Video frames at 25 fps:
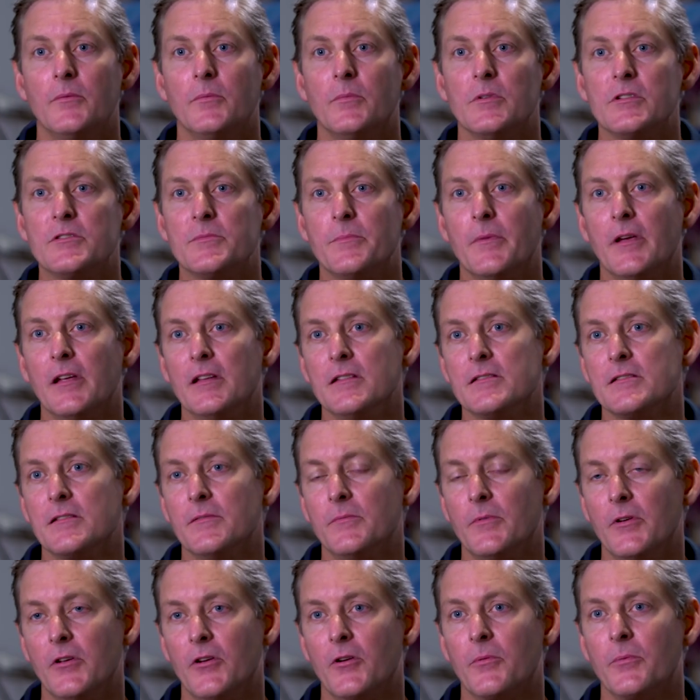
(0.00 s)
which means
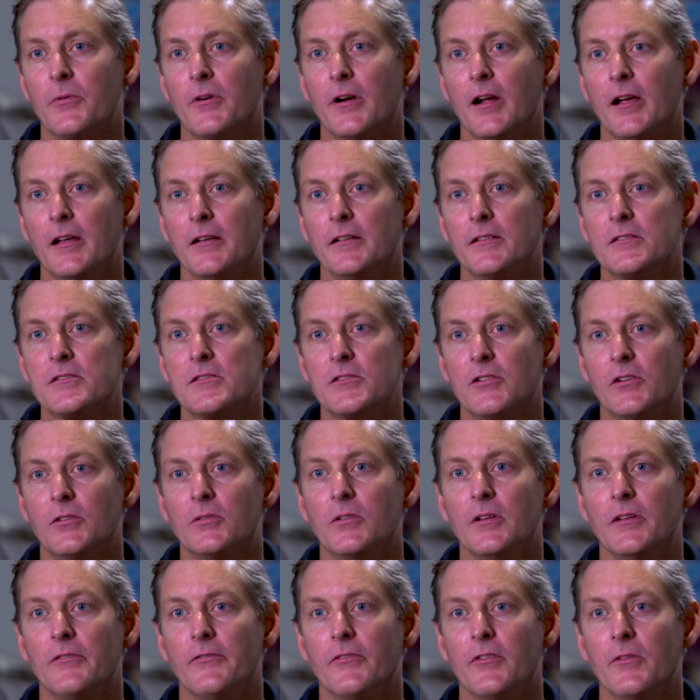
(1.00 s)
that we operate
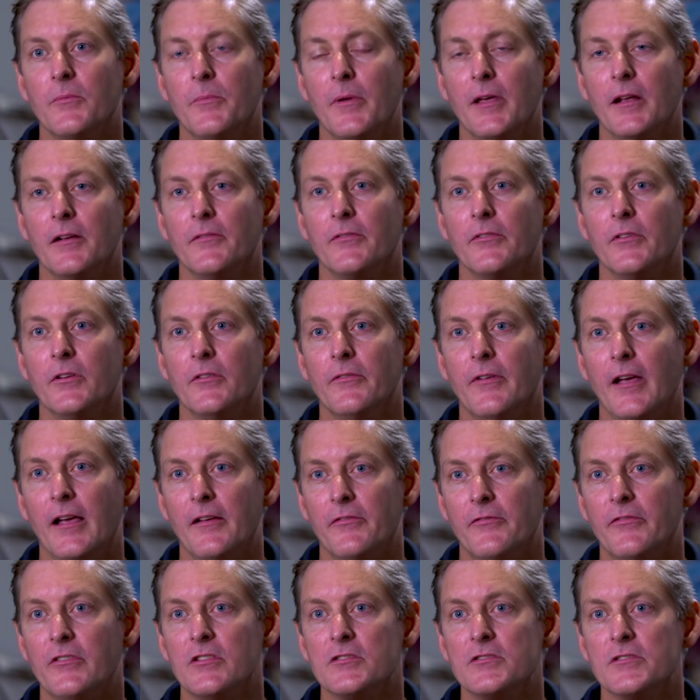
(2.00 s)
solely for the benefit of
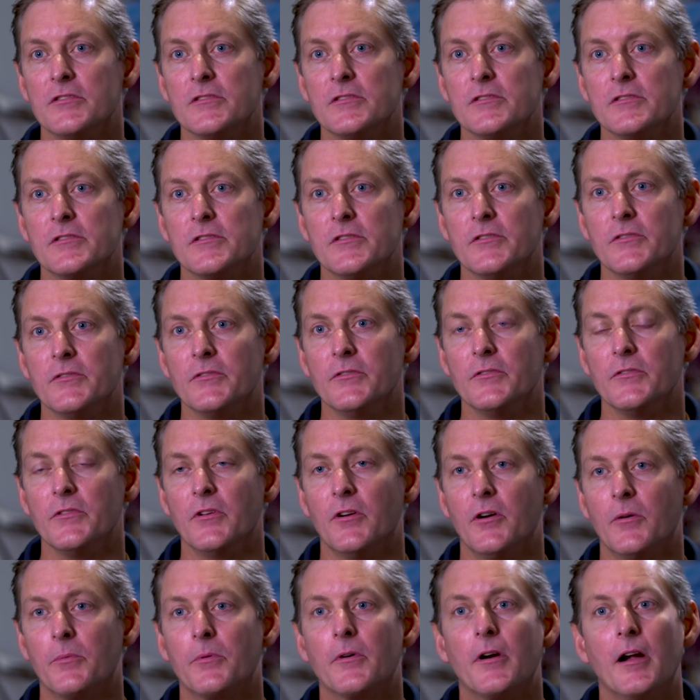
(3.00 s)
our fishers who
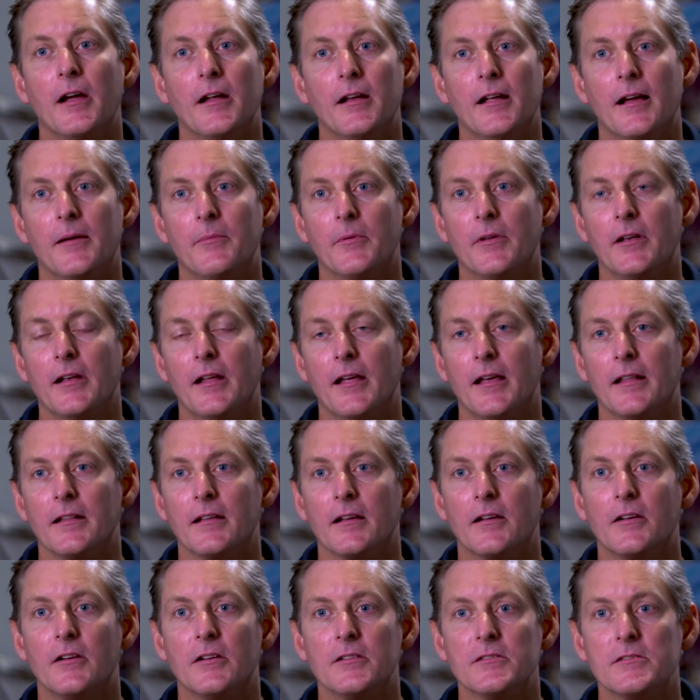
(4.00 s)
operate up and down
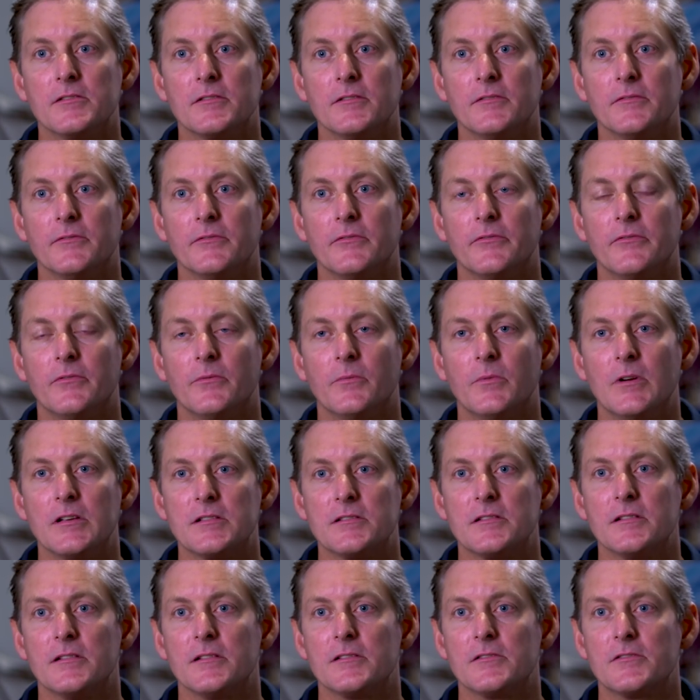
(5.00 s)
the coast of
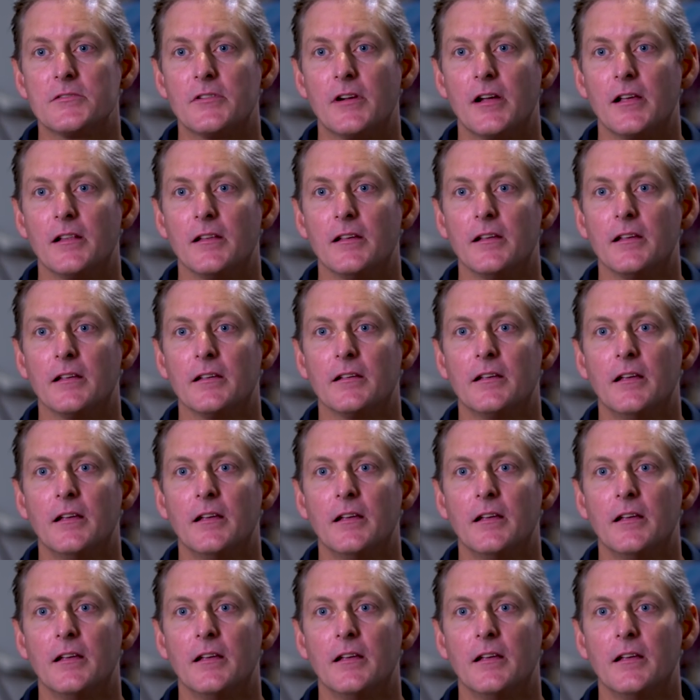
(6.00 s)
Western Australia.